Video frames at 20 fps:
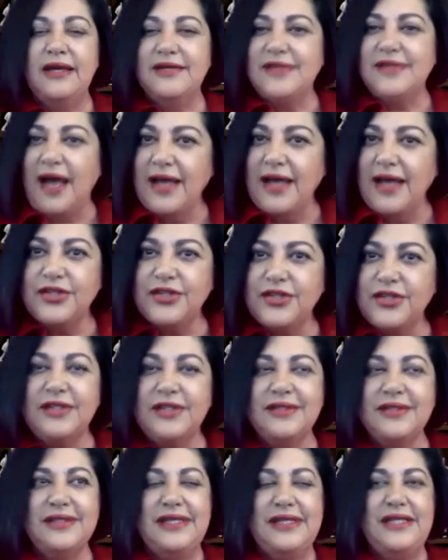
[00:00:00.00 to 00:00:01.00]

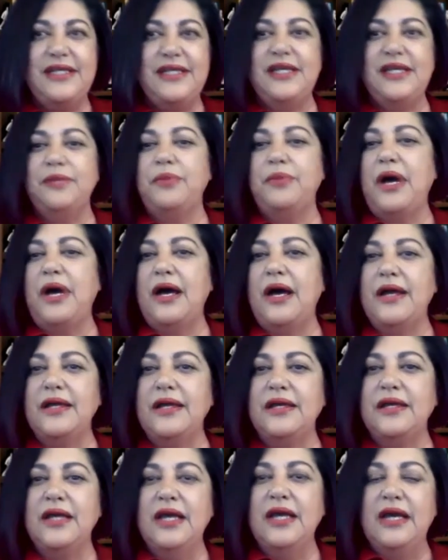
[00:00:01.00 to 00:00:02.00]
title, leading
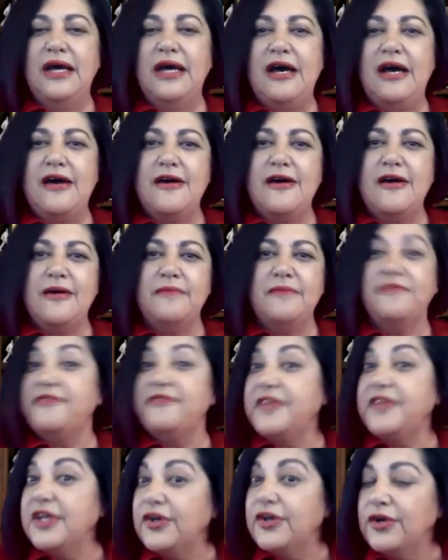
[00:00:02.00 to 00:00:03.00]
by
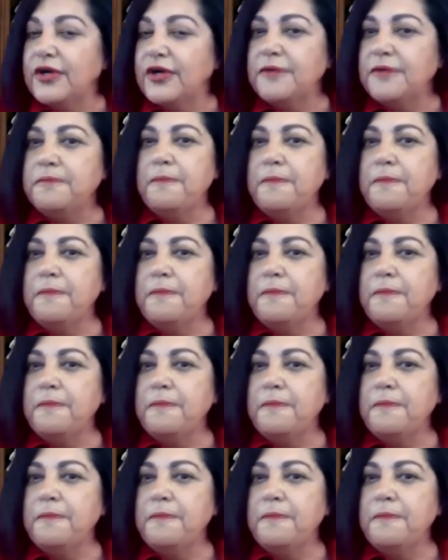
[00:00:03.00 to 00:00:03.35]
fear,